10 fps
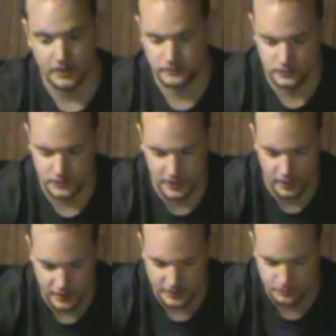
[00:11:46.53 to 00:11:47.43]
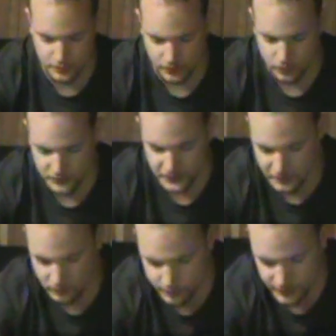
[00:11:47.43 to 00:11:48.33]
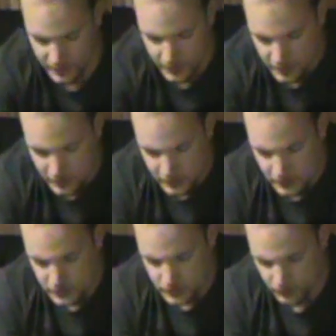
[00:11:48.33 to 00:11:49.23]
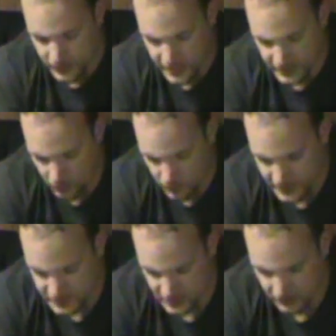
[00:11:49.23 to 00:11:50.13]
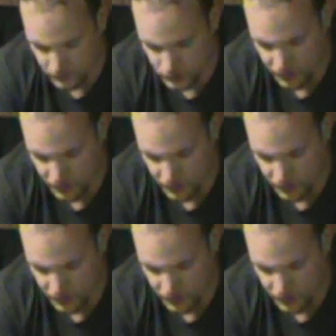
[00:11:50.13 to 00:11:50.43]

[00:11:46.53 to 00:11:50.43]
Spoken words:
I was like, ah, that's pretty cool. I'll take it with me. So we got all that stuff for